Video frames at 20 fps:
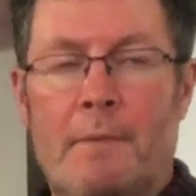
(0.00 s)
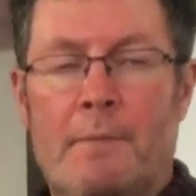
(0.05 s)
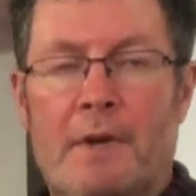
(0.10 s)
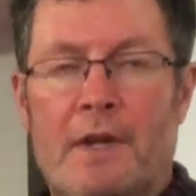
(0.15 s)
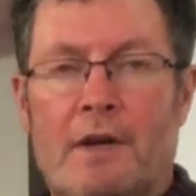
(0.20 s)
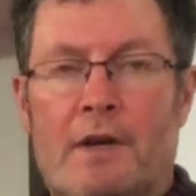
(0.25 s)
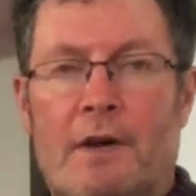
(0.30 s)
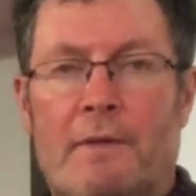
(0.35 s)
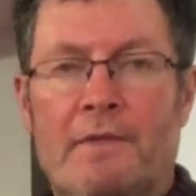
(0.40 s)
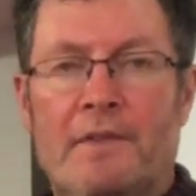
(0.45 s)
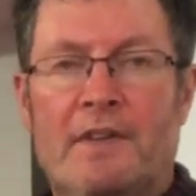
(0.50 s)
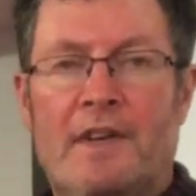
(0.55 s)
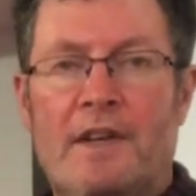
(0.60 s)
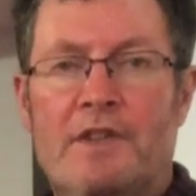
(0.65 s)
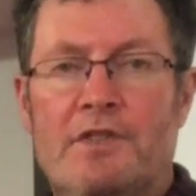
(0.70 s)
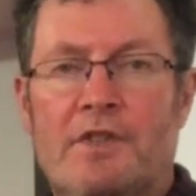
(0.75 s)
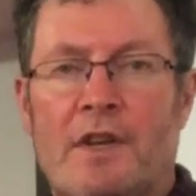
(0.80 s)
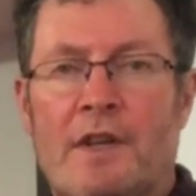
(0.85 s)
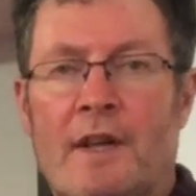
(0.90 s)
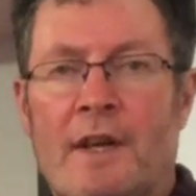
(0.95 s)
But the
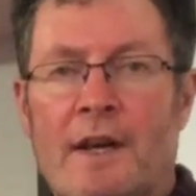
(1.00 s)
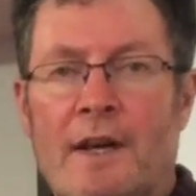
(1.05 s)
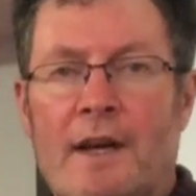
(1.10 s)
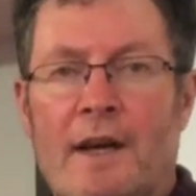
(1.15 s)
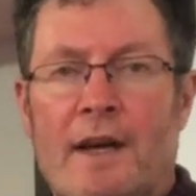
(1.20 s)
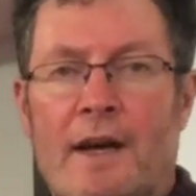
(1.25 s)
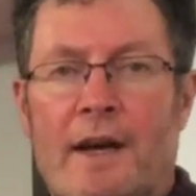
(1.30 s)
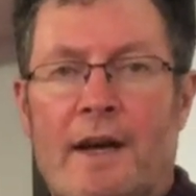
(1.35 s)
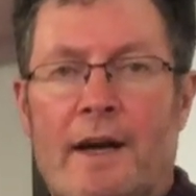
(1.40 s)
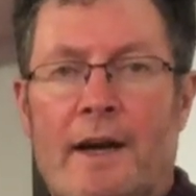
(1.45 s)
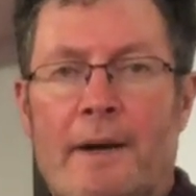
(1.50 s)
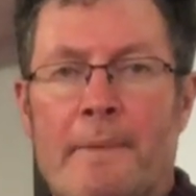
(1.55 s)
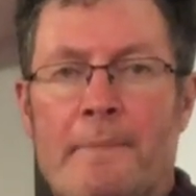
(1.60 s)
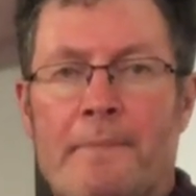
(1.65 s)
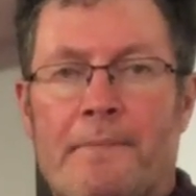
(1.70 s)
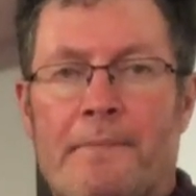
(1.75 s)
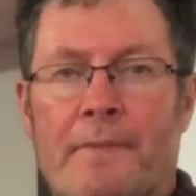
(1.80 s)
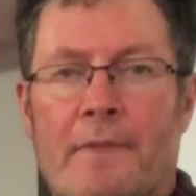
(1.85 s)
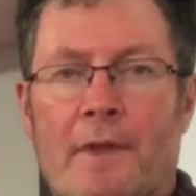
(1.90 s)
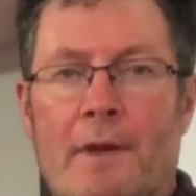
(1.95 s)
conversation
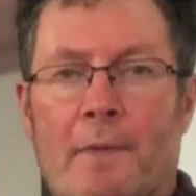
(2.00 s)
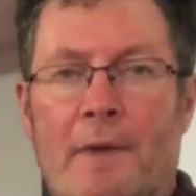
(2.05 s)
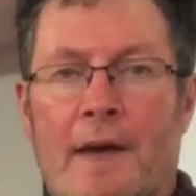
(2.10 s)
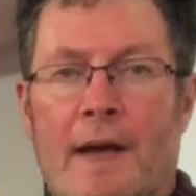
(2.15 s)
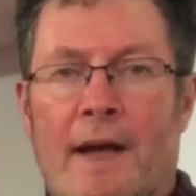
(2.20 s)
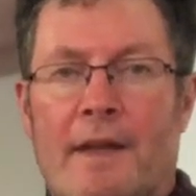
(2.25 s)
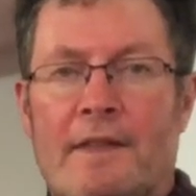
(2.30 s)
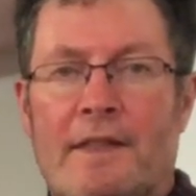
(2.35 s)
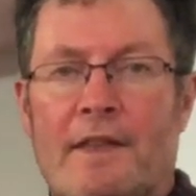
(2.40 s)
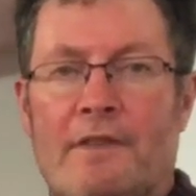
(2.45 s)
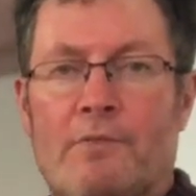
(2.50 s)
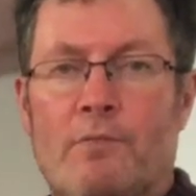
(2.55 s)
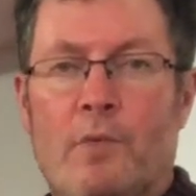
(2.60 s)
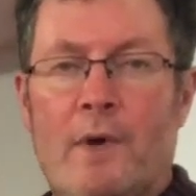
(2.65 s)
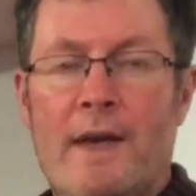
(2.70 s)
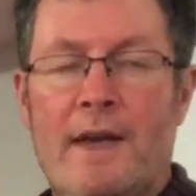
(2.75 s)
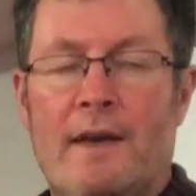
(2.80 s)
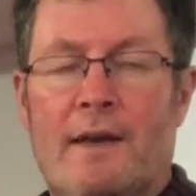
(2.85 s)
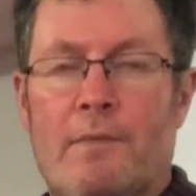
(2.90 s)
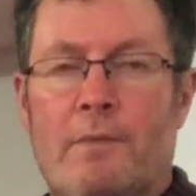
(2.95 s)
that we had this
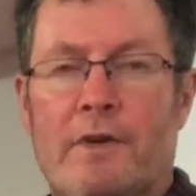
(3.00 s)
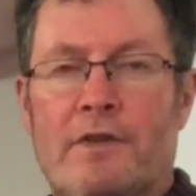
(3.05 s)
week,